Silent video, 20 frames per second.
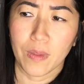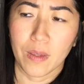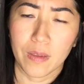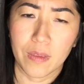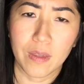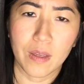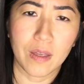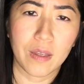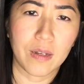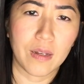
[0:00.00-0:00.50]

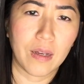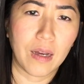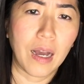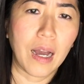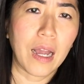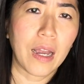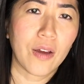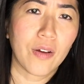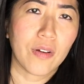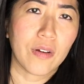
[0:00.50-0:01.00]
then
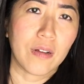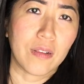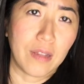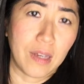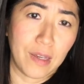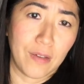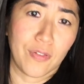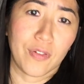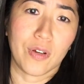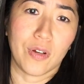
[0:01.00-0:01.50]
hire a
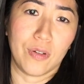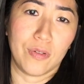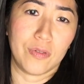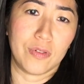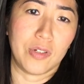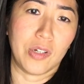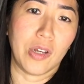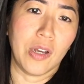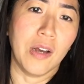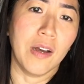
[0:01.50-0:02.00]
life
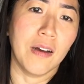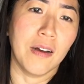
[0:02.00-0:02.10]
coach.